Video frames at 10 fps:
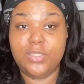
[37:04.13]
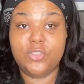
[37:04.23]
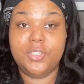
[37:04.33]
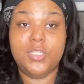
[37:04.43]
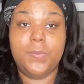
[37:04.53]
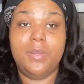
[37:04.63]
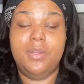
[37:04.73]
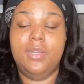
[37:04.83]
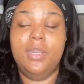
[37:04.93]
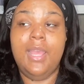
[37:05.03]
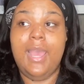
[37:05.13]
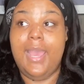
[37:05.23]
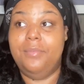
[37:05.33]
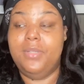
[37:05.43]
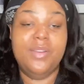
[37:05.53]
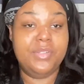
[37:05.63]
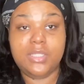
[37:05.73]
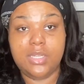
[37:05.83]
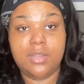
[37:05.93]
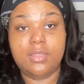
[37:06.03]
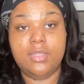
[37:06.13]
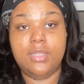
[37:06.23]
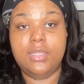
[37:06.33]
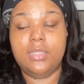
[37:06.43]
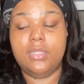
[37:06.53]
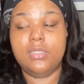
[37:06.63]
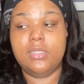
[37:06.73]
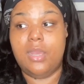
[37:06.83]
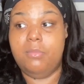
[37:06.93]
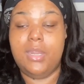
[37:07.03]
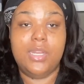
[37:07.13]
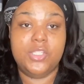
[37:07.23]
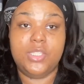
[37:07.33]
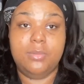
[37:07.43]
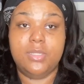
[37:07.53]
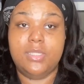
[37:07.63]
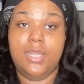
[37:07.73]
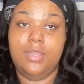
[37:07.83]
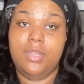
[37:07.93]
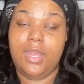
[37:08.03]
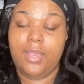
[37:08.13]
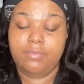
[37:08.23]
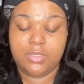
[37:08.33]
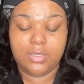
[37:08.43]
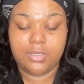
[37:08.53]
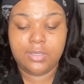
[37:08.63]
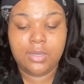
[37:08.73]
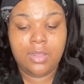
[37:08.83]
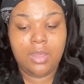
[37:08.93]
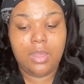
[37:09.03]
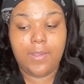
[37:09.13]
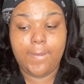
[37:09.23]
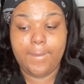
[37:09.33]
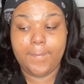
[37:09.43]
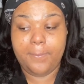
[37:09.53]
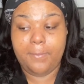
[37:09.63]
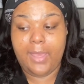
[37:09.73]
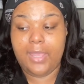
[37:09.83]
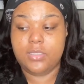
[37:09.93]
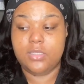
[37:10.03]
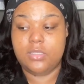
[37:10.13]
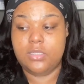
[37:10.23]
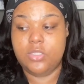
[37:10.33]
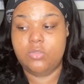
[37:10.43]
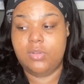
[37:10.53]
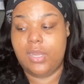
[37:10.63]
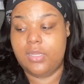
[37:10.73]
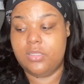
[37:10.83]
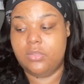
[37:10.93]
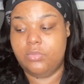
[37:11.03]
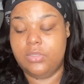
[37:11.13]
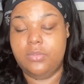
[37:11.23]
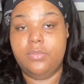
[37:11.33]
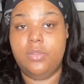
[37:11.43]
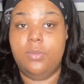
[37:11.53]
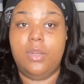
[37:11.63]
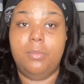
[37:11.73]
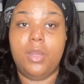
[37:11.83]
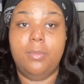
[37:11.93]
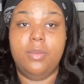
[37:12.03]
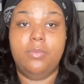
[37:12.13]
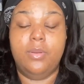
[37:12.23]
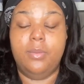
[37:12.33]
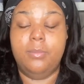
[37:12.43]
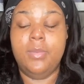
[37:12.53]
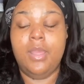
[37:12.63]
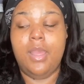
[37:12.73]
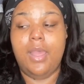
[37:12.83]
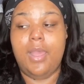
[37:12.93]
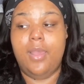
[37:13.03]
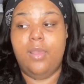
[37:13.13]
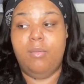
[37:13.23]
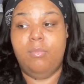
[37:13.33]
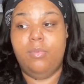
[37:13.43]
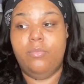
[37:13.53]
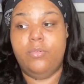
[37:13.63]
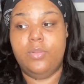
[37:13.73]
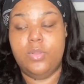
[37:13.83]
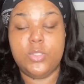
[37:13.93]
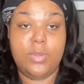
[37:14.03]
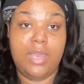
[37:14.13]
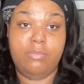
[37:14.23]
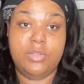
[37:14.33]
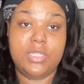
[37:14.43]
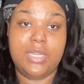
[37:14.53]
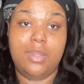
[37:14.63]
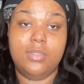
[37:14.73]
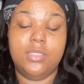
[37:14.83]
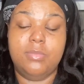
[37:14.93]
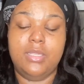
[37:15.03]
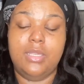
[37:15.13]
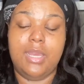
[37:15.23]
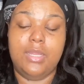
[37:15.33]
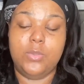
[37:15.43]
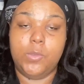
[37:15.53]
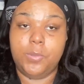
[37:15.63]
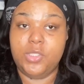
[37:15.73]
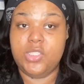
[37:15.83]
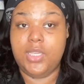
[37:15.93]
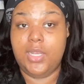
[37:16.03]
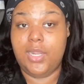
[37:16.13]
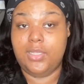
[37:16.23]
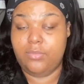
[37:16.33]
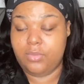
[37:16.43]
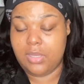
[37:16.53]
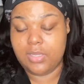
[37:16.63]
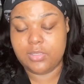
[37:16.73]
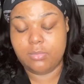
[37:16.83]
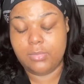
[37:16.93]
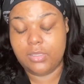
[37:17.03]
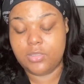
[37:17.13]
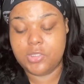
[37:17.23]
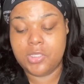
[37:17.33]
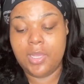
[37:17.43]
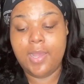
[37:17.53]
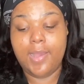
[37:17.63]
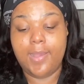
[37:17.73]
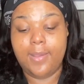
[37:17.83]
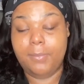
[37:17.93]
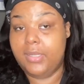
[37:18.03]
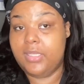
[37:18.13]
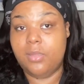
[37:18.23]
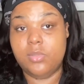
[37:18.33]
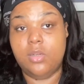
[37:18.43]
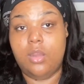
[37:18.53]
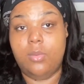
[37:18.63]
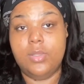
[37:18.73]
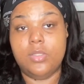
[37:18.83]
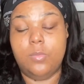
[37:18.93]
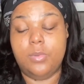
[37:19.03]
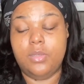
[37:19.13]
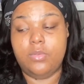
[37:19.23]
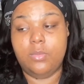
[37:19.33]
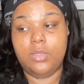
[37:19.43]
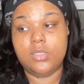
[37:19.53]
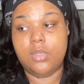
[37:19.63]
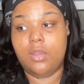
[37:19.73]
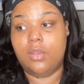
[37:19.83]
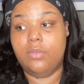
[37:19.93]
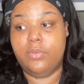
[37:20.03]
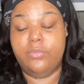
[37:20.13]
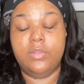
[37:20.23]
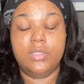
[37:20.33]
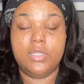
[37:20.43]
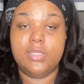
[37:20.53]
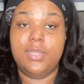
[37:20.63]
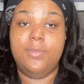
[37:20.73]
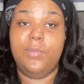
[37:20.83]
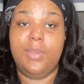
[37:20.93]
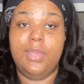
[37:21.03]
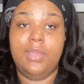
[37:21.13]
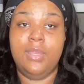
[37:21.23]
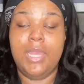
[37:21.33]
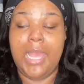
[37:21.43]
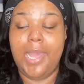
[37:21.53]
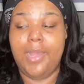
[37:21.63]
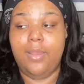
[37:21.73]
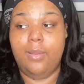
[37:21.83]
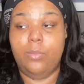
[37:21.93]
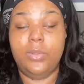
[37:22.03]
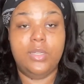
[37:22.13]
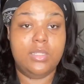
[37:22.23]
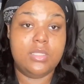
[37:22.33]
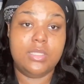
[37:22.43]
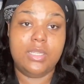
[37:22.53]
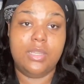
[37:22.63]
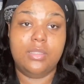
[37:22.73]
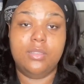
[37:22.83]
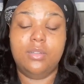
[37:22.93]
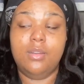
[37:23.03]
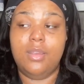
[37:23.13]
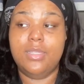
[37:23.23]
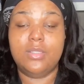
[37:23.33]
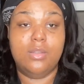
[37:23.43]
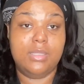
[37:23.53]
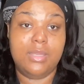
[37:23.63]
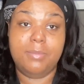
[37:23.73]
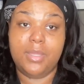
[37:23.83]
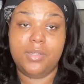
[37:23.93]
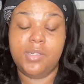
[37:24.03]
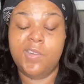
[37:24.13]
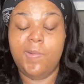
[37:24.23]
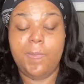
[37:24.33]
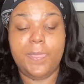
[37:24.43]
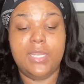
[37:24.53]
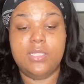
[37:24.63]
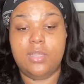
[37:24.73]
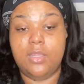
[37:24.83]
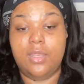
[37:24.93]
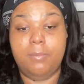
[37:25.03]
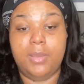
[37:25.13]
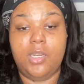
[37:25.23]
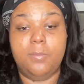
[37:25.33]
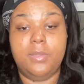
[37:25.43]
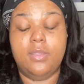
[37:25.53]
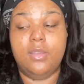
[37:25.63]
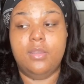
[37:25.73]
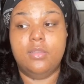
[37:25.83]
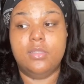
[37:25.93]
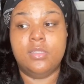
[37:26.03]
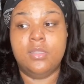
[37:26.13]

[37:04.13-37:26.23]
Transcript: transparent. I've never done anything like this. I'm not ashamed to say that I've done it. I just need you guys to really feel where I'm coming from. For those who have reached out to me, I do appreciate it. I love you guys so much. My DMs are always open if you want to talk, if you're feeling the same way. We're in this together. It's going to get better. And it's going to get better because